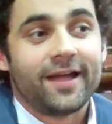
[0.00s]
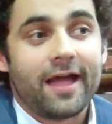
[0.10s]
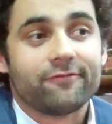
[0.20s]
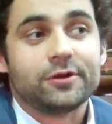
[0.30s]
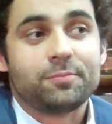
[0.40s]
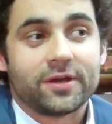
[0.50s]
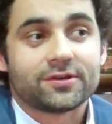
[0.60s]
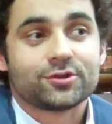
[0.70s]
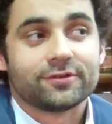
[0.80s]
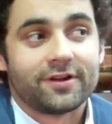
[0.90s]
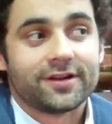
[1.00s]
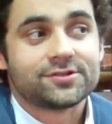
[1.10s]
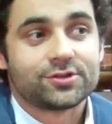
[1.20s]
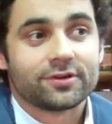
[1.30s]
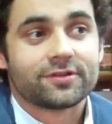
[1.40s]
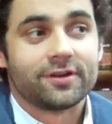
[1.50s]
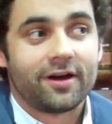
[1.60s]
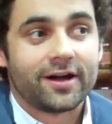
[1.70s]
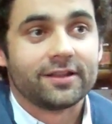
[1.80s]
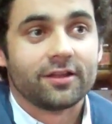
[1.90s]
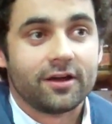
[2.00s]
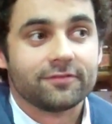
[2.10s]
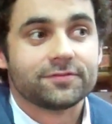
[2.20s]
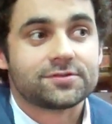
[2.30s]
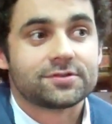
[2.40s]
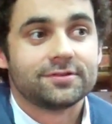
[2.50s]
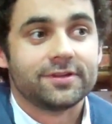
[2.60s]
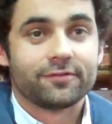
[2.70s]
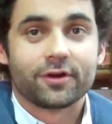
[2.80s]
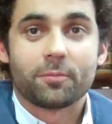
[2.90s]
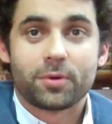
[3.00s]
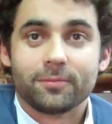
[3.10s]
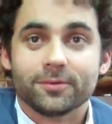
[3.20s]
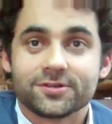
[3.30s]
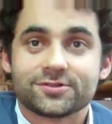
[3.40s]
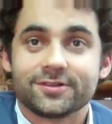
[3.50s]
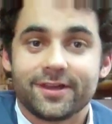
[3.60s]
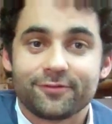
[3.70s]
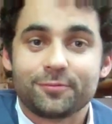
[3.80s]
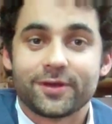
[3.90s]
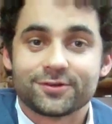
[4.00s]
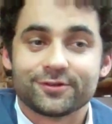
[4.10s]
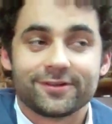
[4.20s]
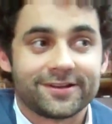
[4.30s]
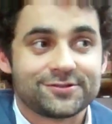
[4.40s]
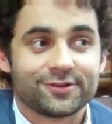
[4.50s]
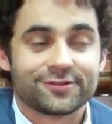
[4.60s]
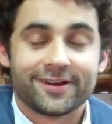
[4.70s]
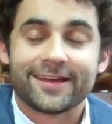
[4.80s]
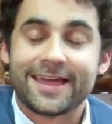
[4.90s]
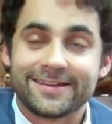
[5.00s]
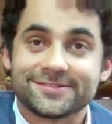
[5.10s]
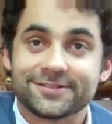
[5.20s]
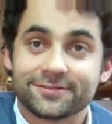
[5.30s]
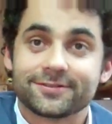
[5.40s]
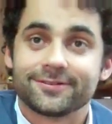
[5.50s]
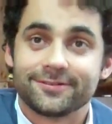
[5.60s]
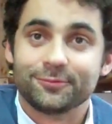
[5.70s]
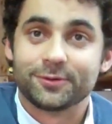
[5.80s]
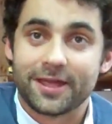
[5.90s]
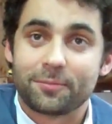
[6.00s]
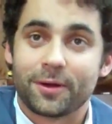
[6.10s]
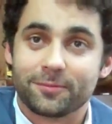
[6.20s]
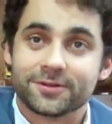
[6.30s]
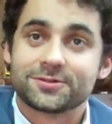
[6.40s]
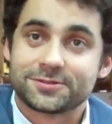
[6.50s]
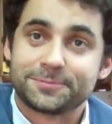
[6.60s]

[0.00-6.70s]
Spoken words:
Every picture that I took that I loved never got published, and every picture that I took that I hated would get published.